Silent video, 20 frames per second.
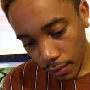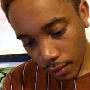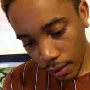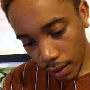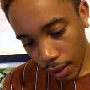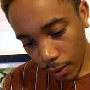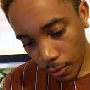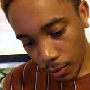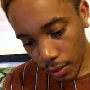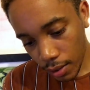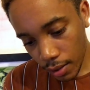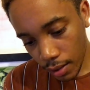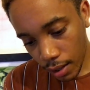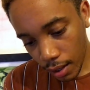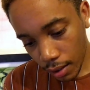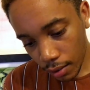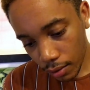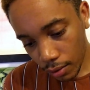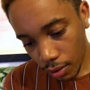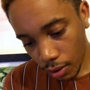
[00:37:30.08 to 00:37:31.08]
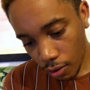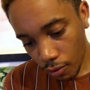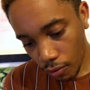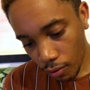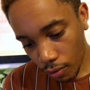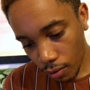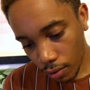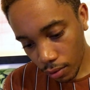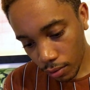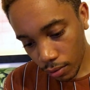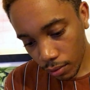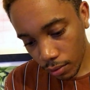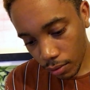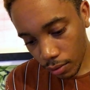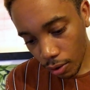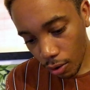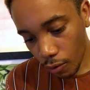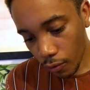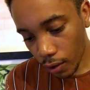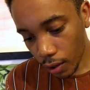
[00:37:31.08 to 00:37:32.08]
I was not
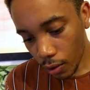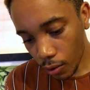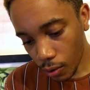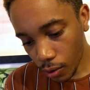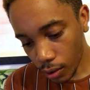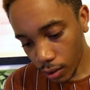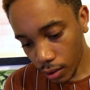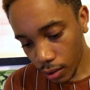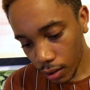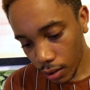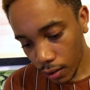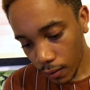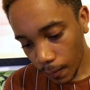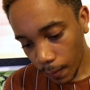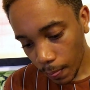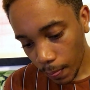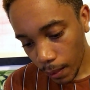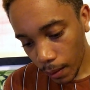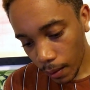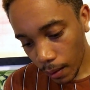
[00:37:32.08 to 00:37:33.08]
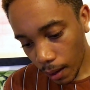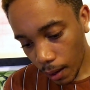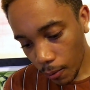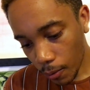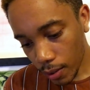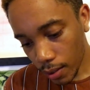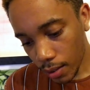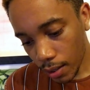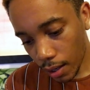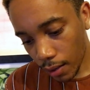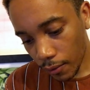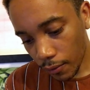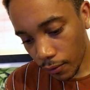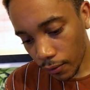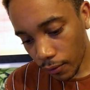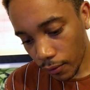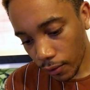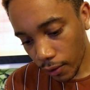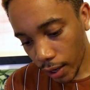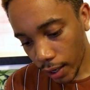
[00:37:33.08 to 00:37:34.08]
overawed. I was not
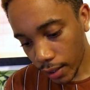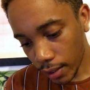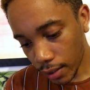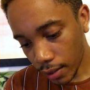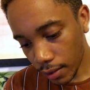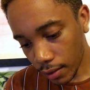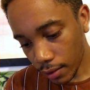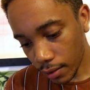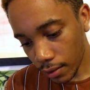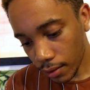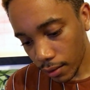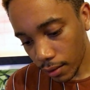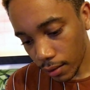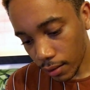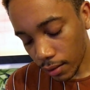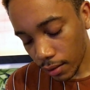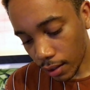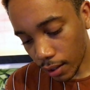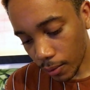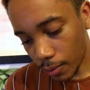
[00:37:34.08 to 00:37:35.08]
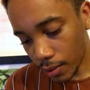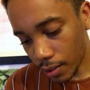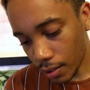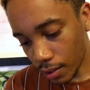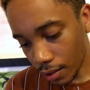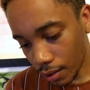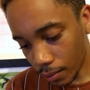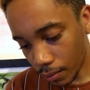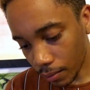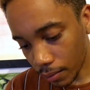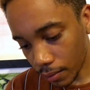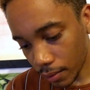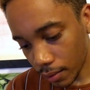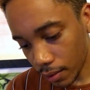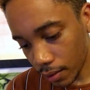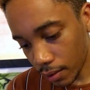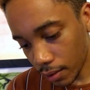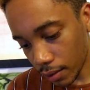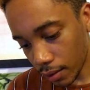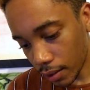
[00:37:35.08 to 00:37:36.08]
frightened. I was numb.
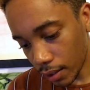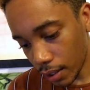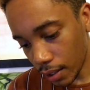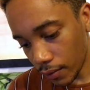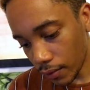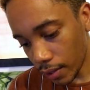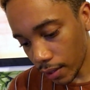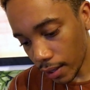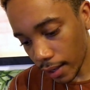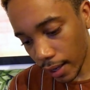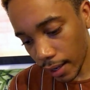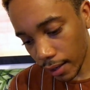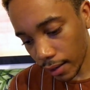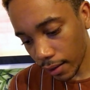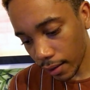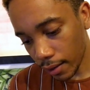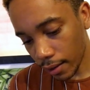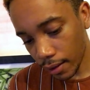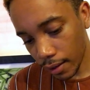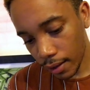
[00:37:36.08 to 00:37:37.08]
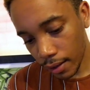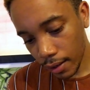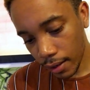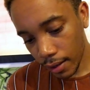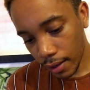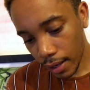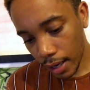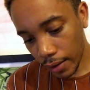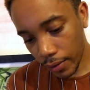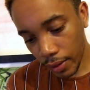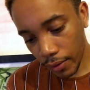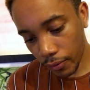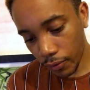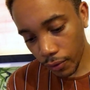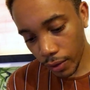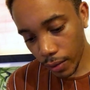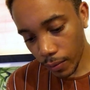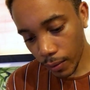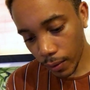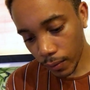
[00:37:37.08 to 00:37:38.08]
Even then, after
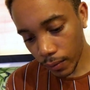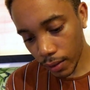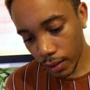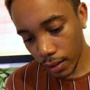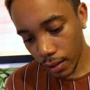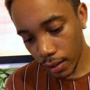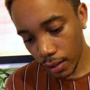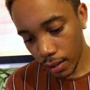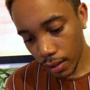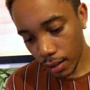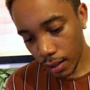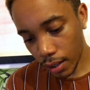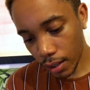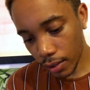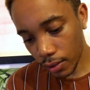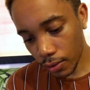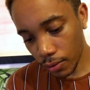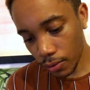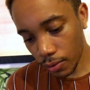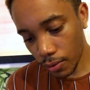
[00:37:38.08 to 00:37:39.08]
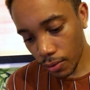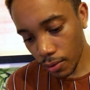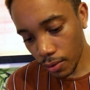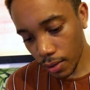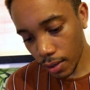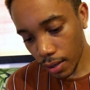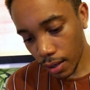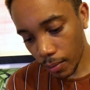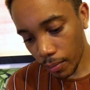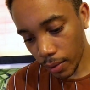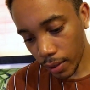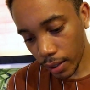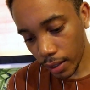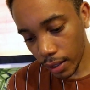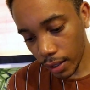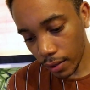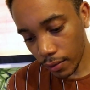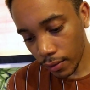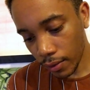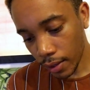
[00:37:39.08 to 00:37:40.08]
3 months, I still could not
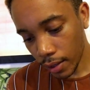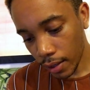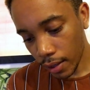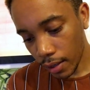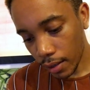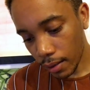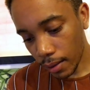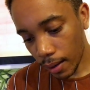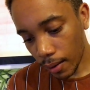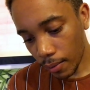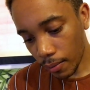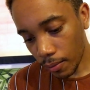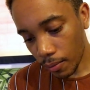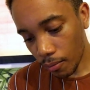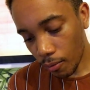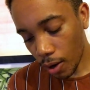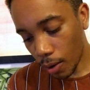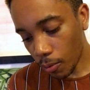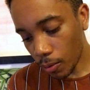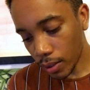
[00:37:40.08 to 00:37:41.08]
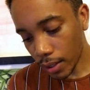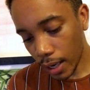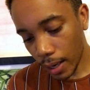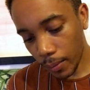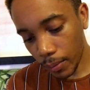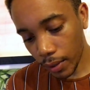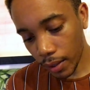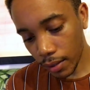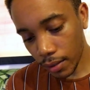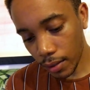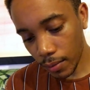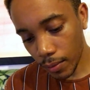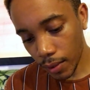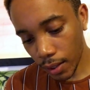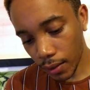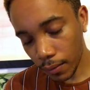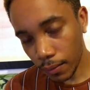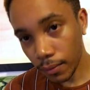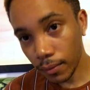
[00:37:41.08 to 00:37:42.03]
believe that what was happening to me.